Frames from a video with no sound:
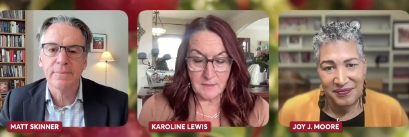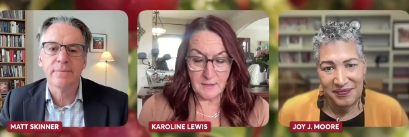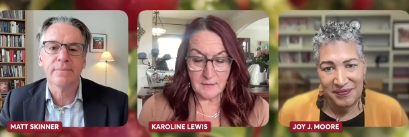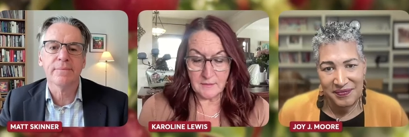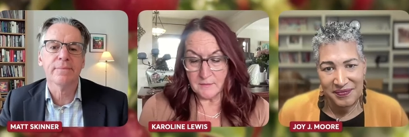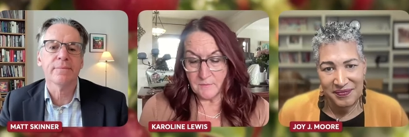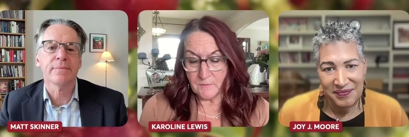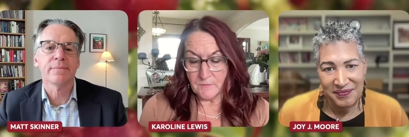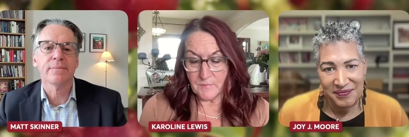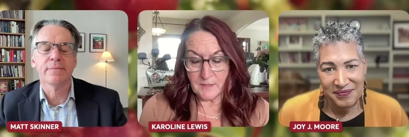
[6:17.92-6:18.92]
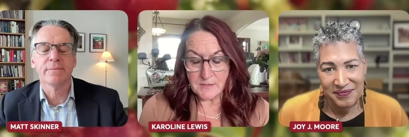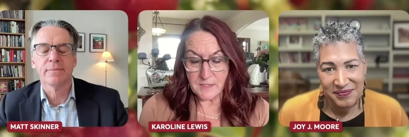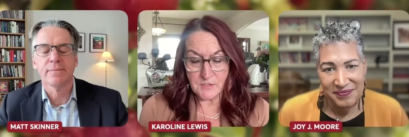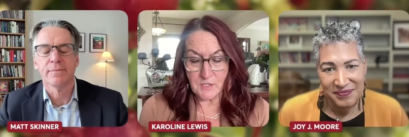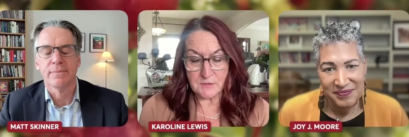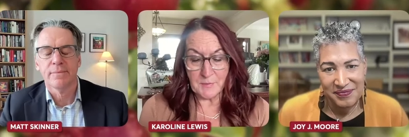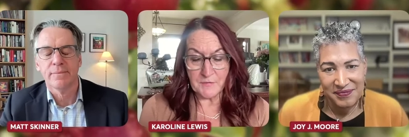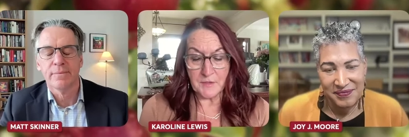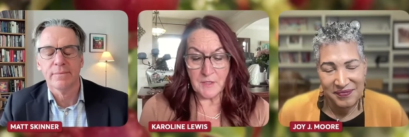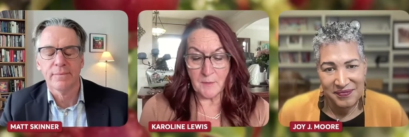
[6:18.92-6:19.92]
Speaker 1: and as I talked
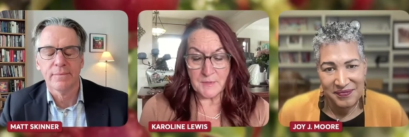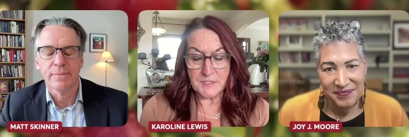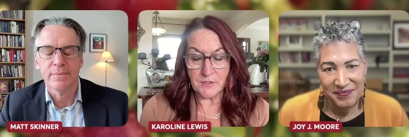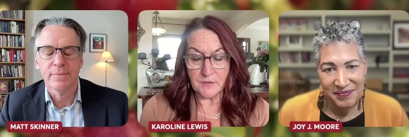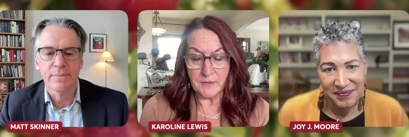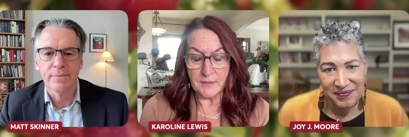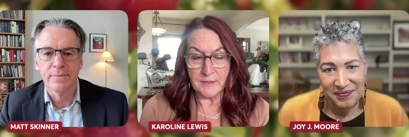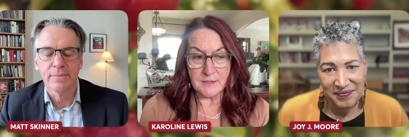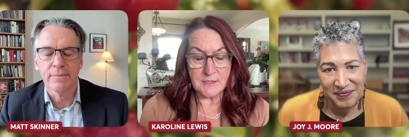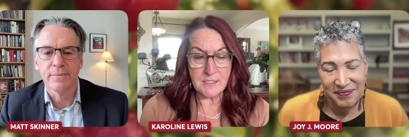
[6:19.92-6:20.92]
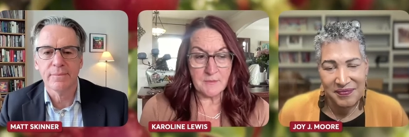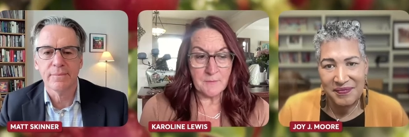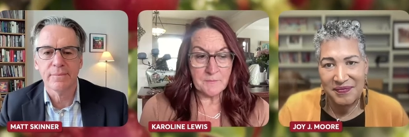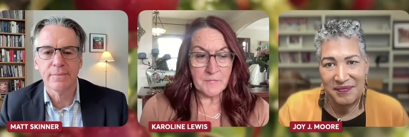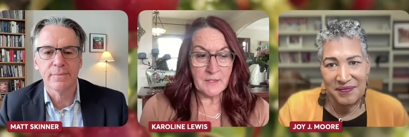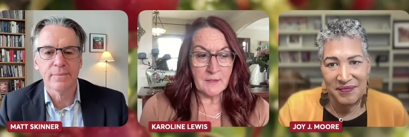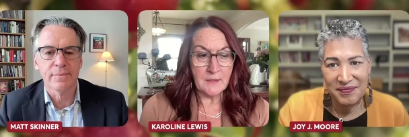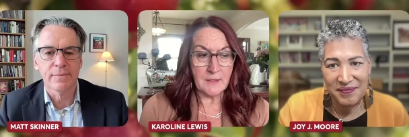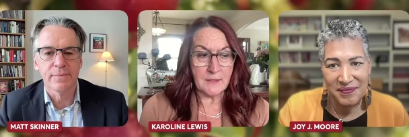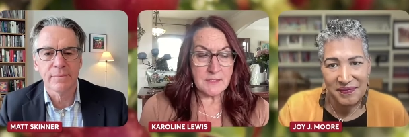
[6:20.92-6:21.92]
about in the commentary, it's
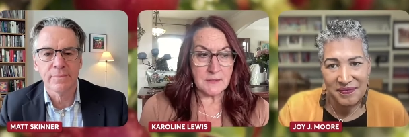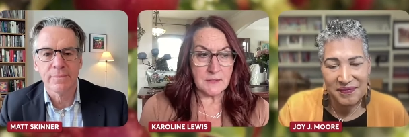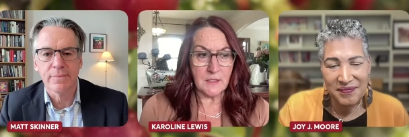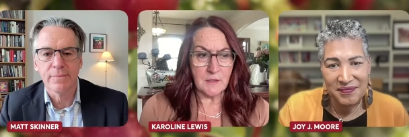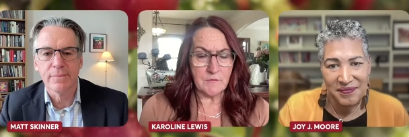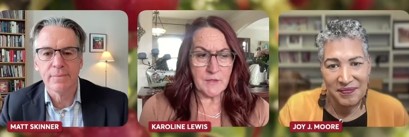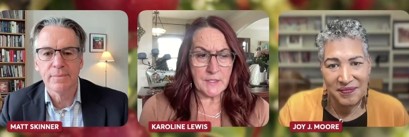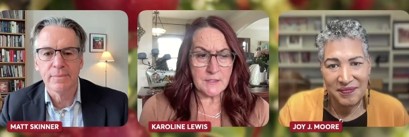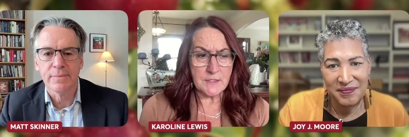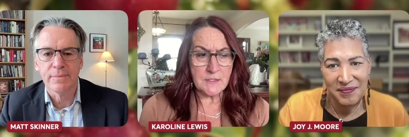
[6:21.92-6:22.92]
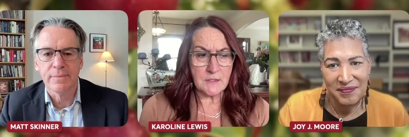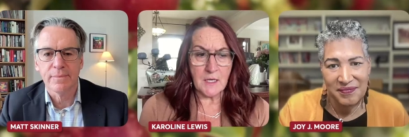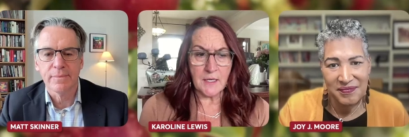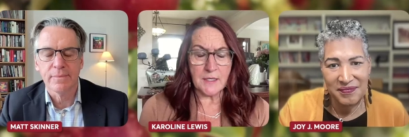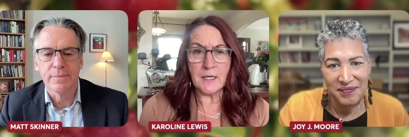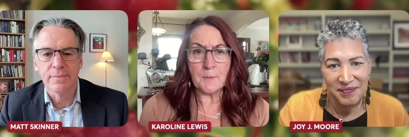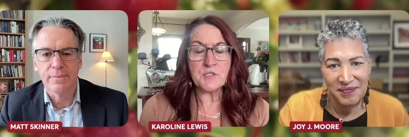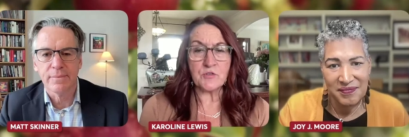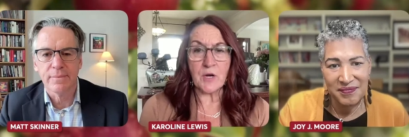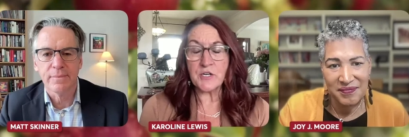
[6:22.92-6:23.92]
It's love that is not an
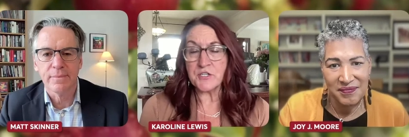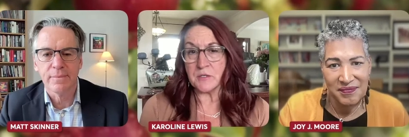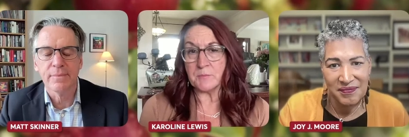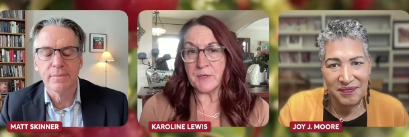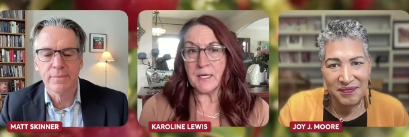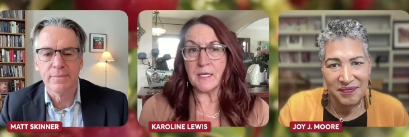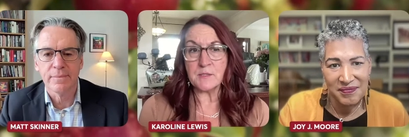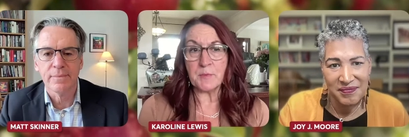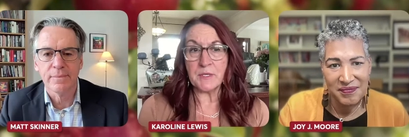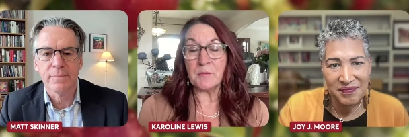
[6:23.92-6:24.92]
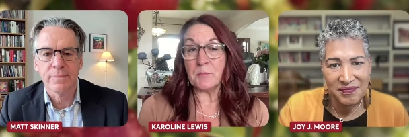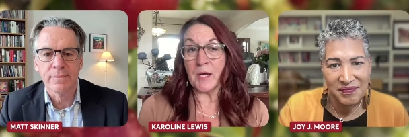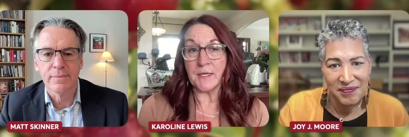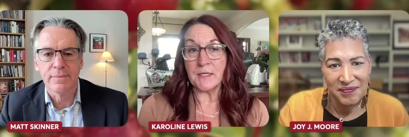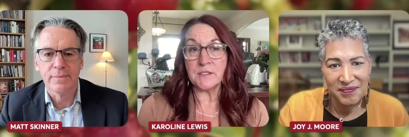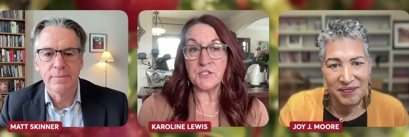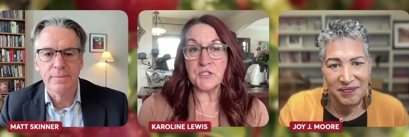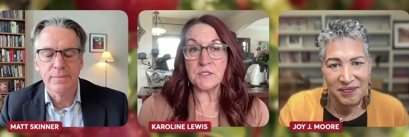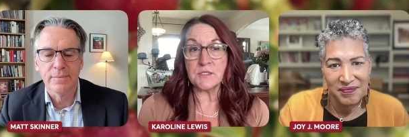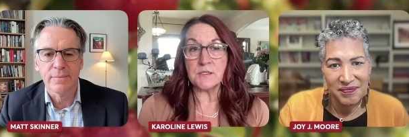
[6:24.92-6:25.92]
abstraction, but has been embodied in
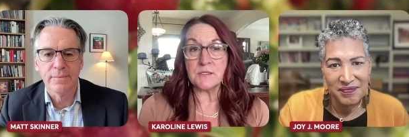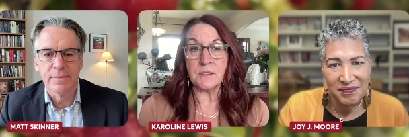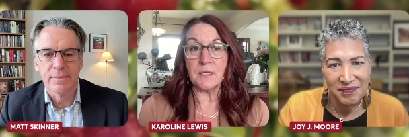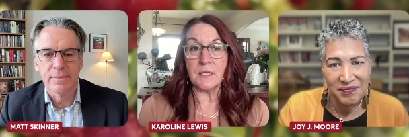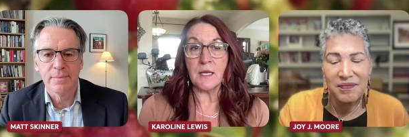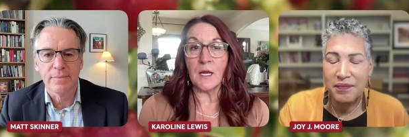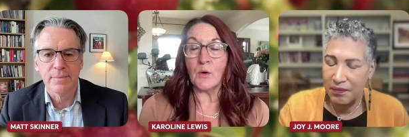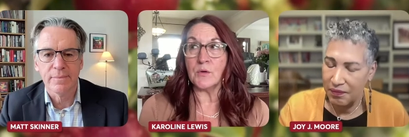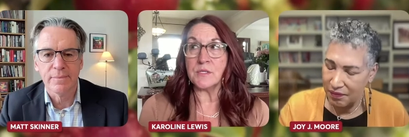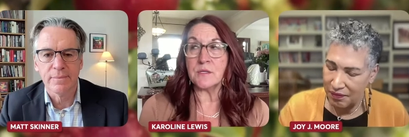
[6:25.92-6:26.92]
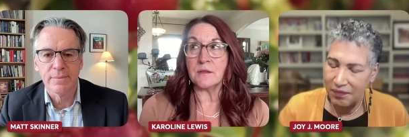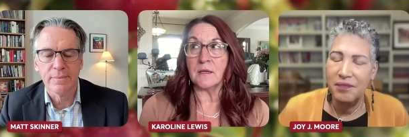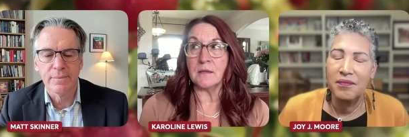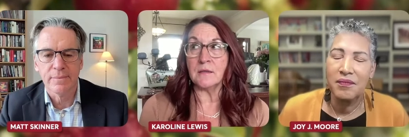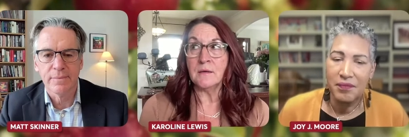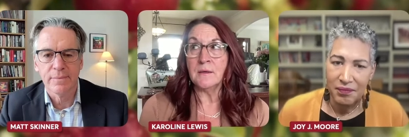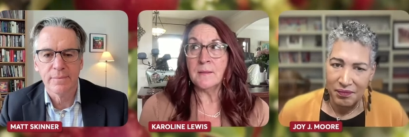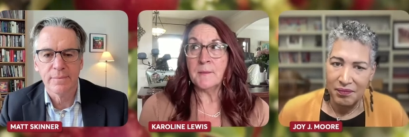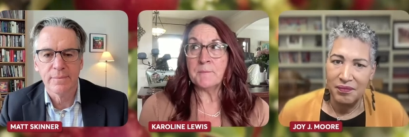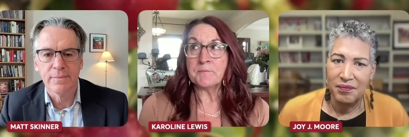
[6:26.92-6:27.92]
Jesus. And then how is it that
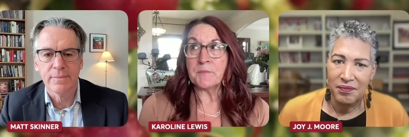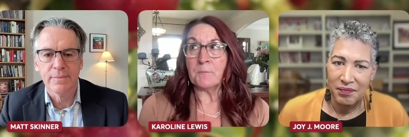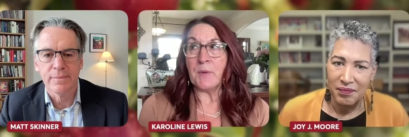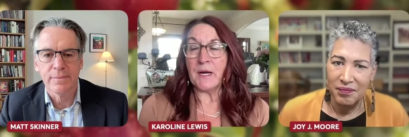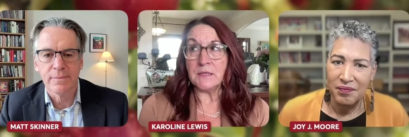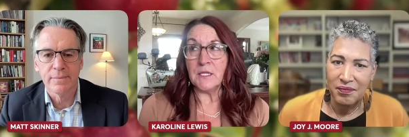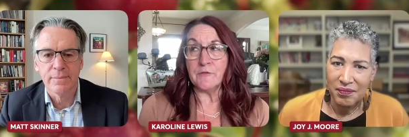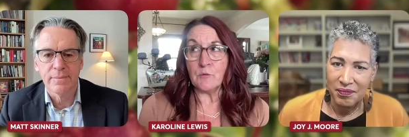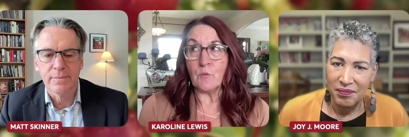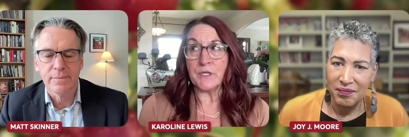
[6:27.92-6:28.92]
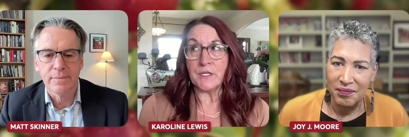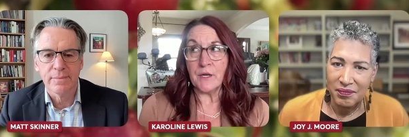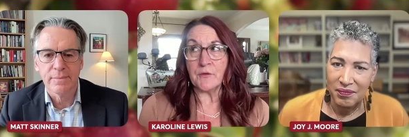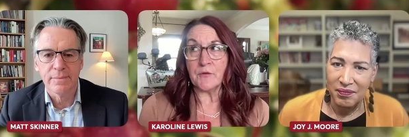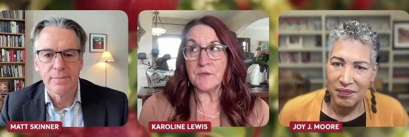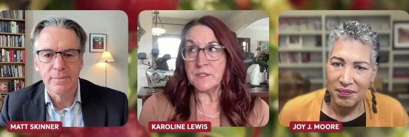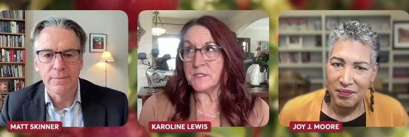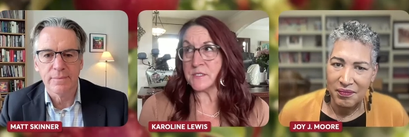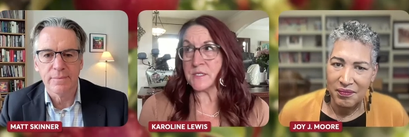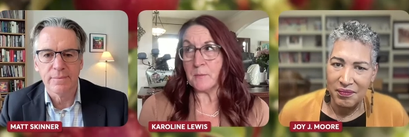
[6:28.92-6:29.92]
by loving one another, the
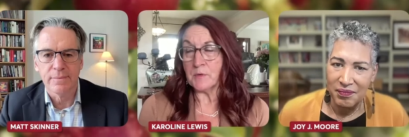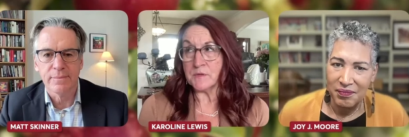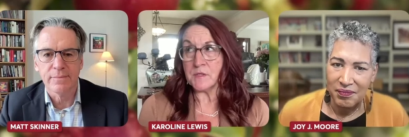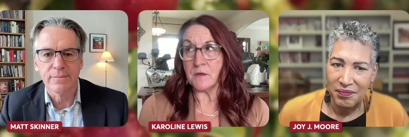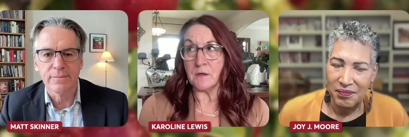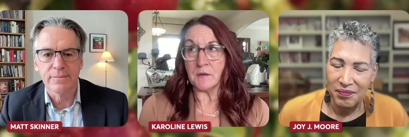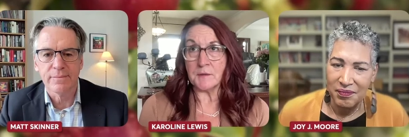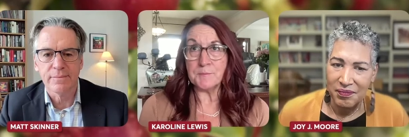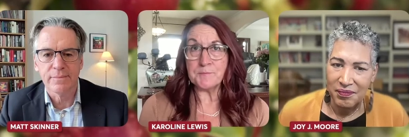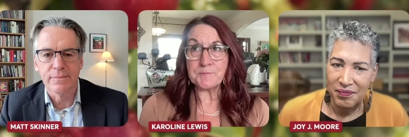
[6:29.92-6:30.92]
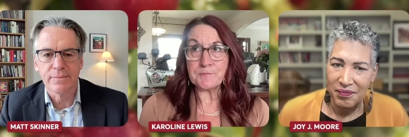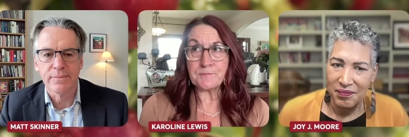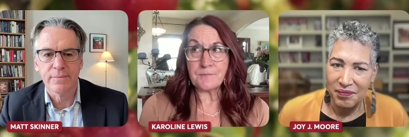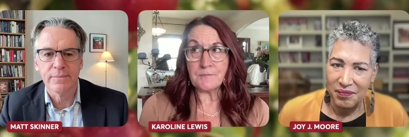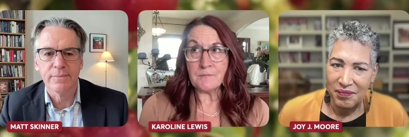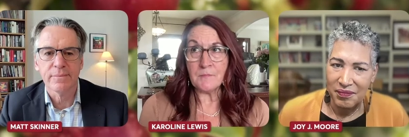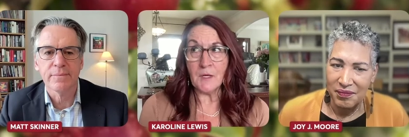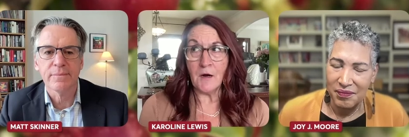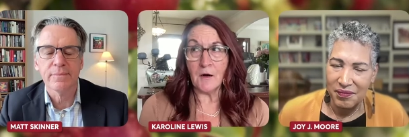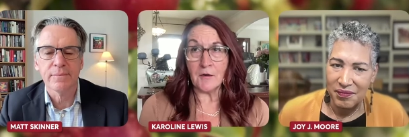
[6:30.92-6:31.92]
disciples are,
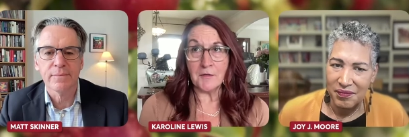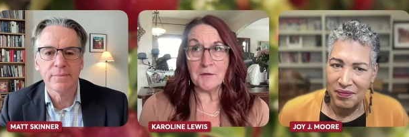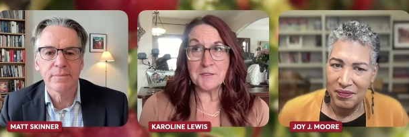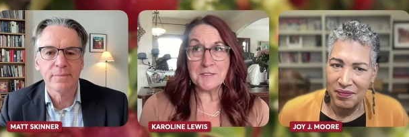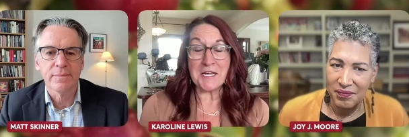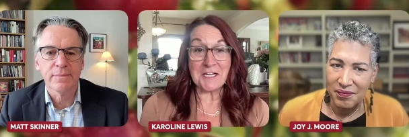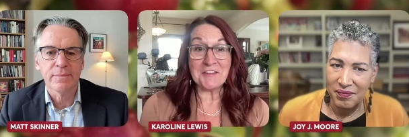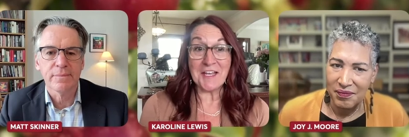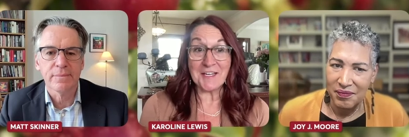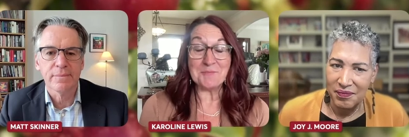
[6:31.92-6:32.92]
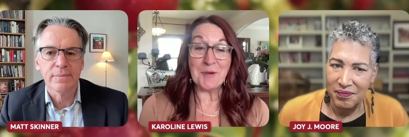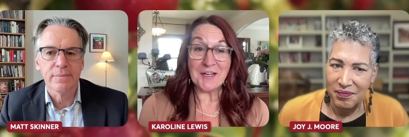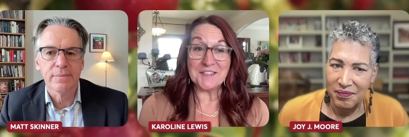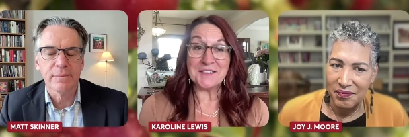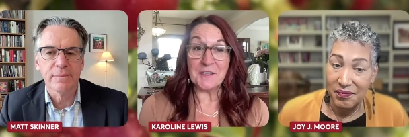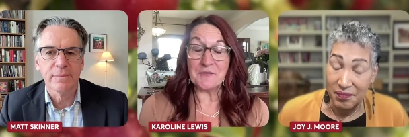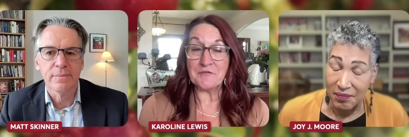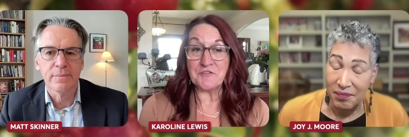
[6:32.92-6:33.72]
are taking that embodied love of